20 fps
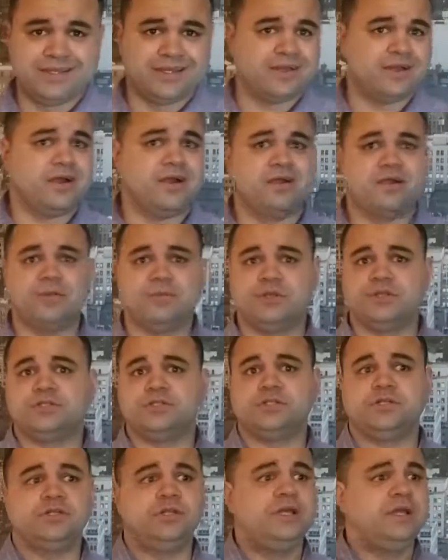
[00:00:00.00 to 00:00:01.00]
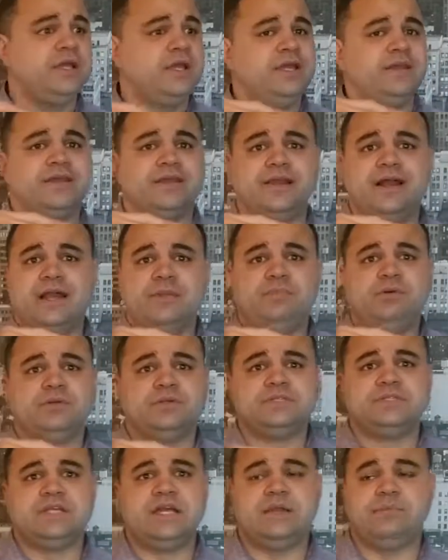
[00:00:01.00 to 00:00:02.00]
See the car commercial, the
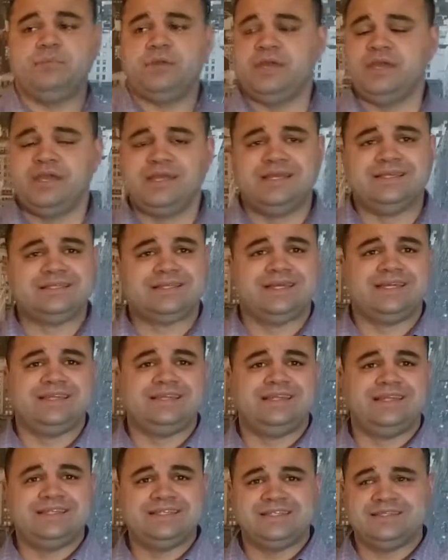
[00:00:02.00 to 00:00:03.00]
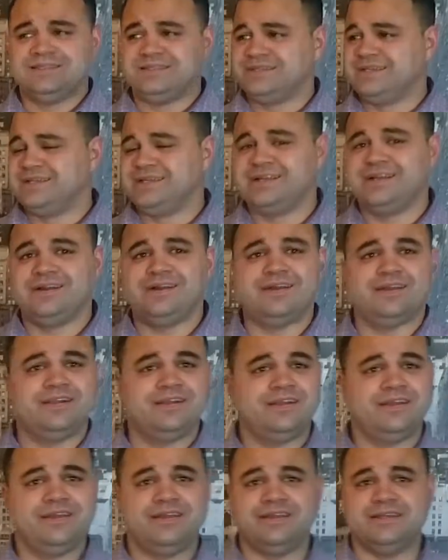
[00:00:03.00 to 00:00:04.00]
guy pulls up, he's got a decent looking
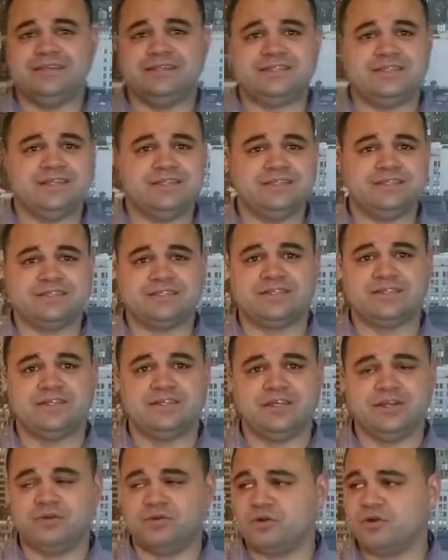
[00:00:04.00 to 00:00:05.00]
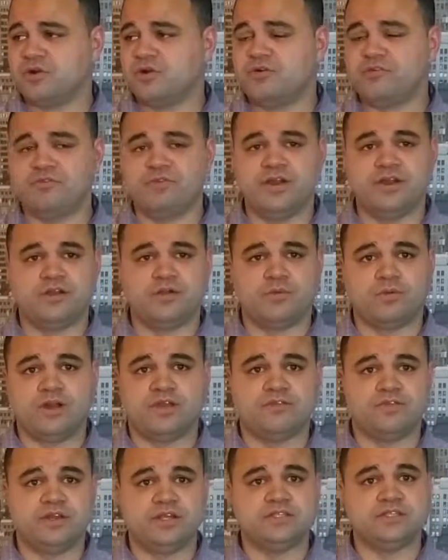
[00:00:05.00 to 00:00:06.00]
car, his his you know
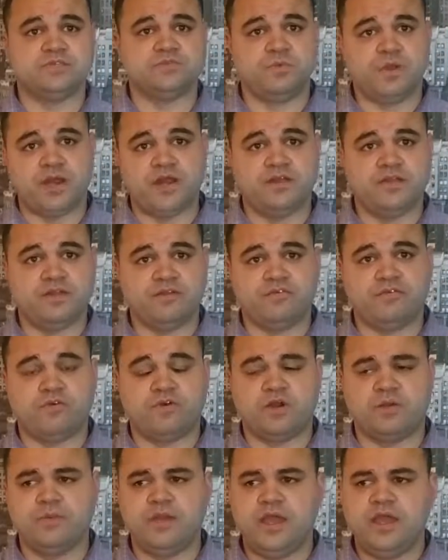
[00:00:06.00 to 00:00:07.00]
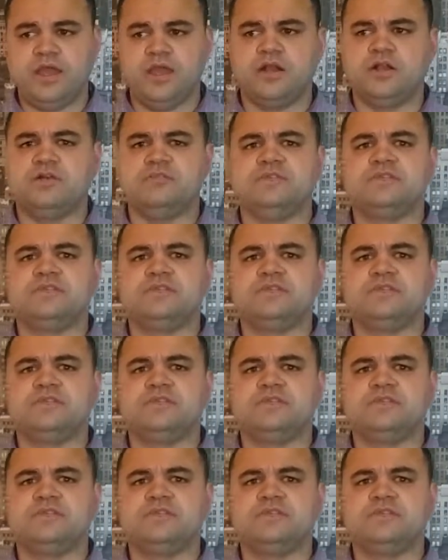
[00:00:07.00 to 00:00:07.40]
girlfriend or whatever it is is waiting there for him,